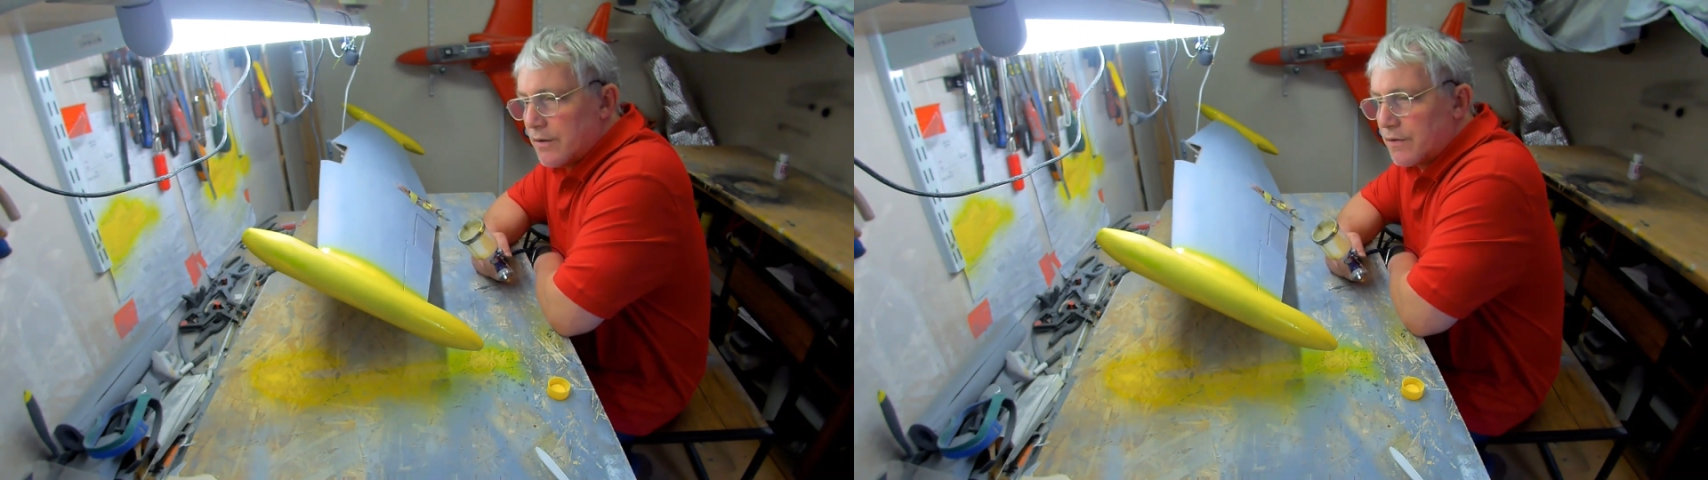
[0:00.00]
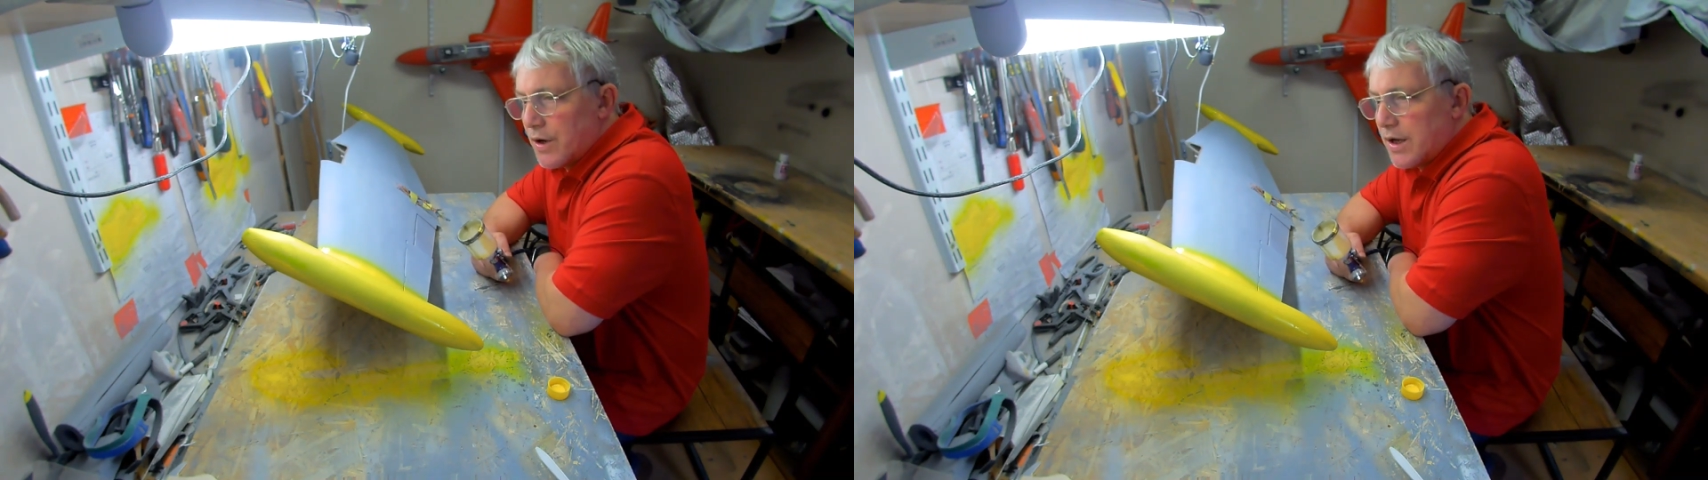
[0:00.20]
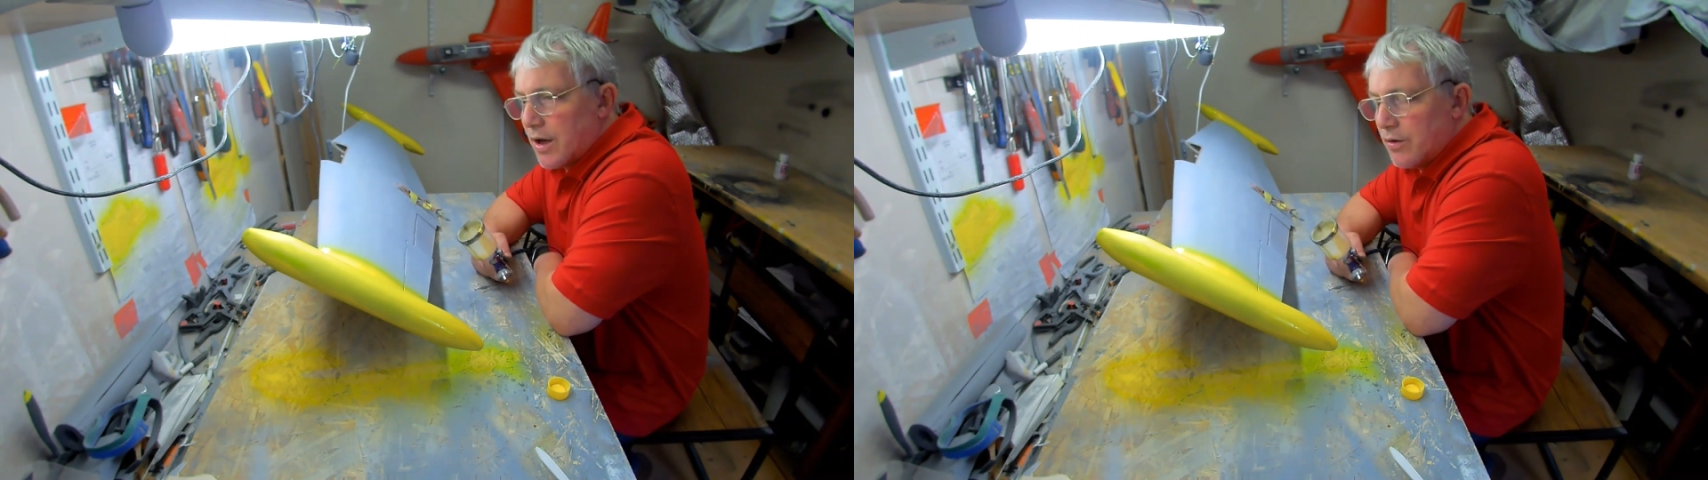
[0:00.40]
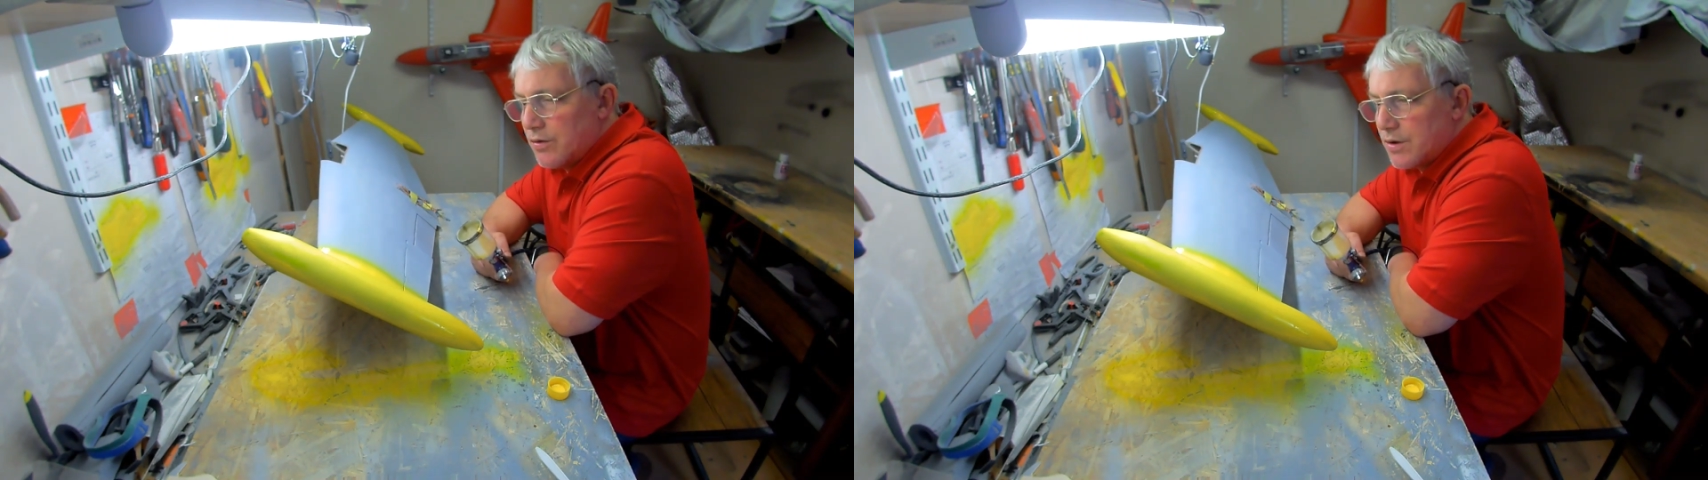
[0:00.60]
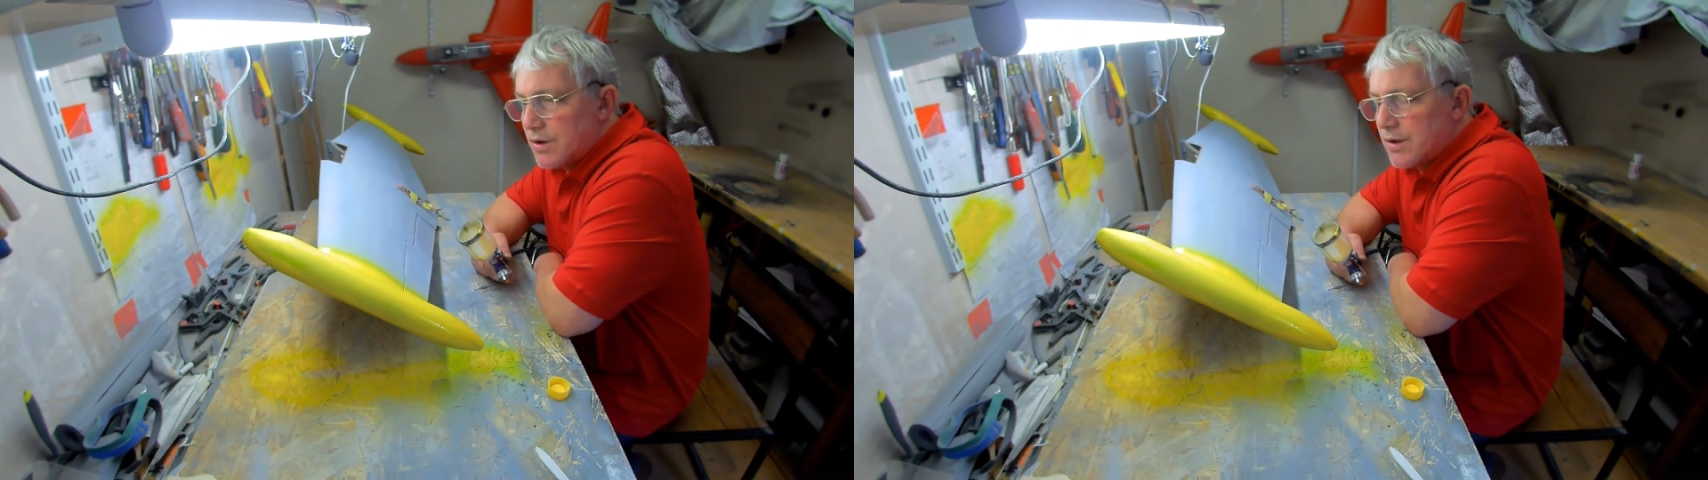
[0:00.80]
3
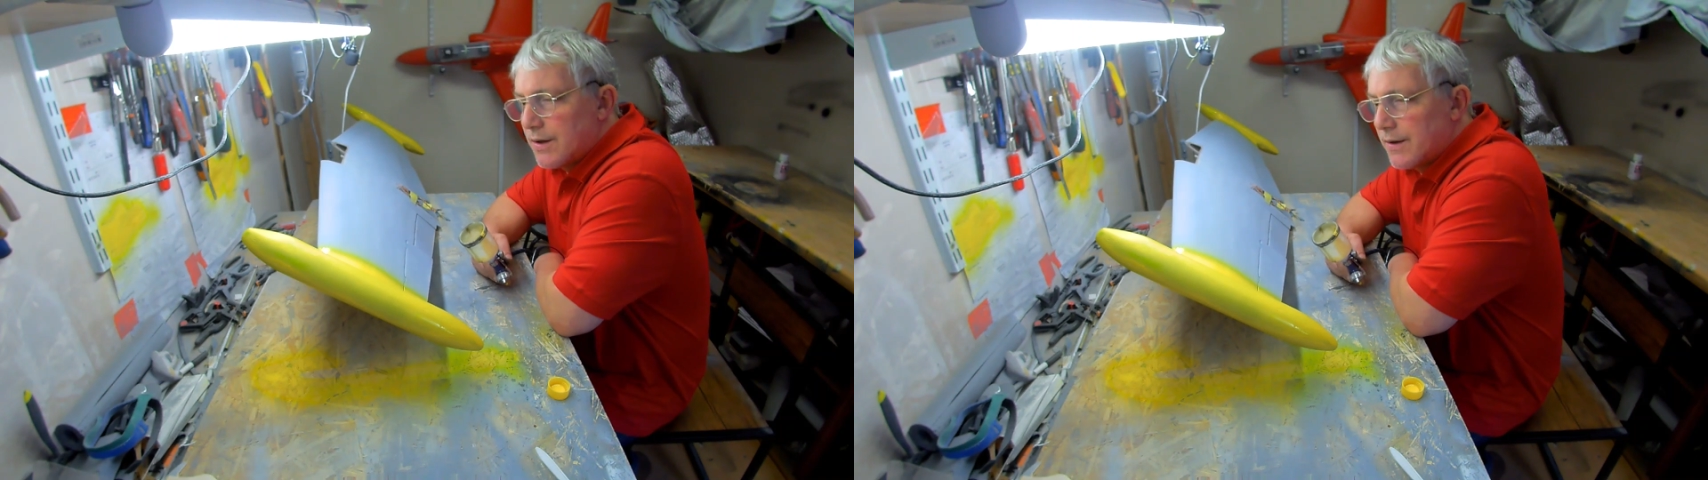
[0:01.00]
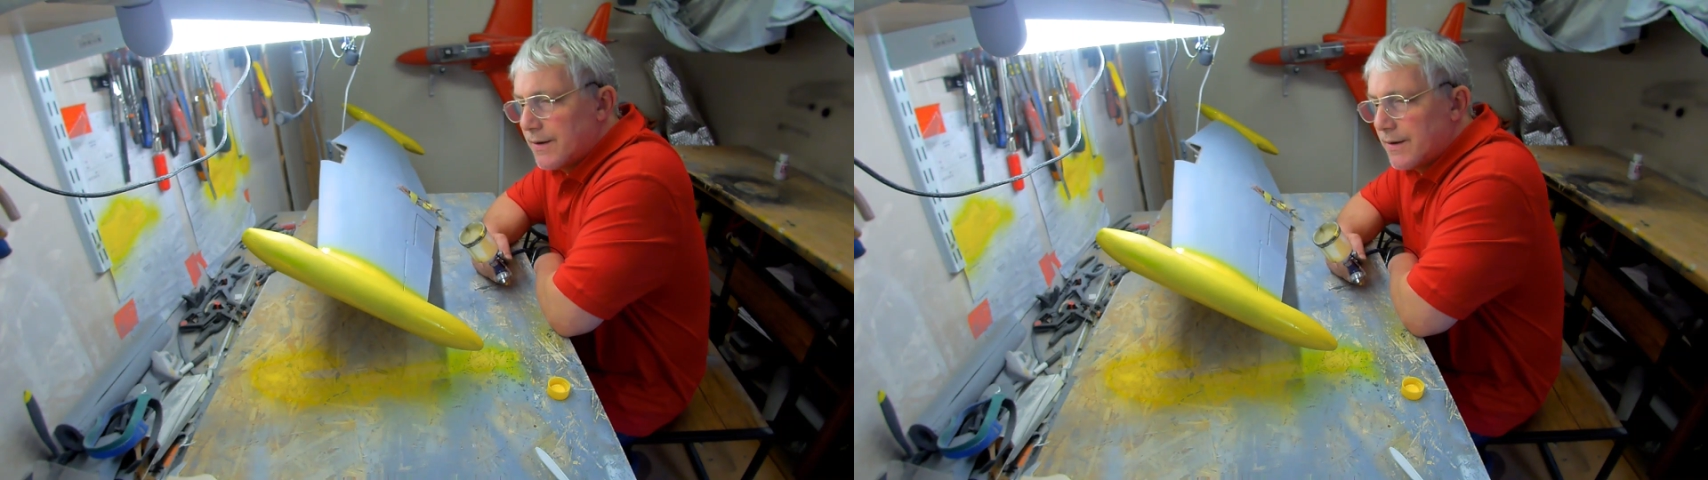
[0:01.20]
coats,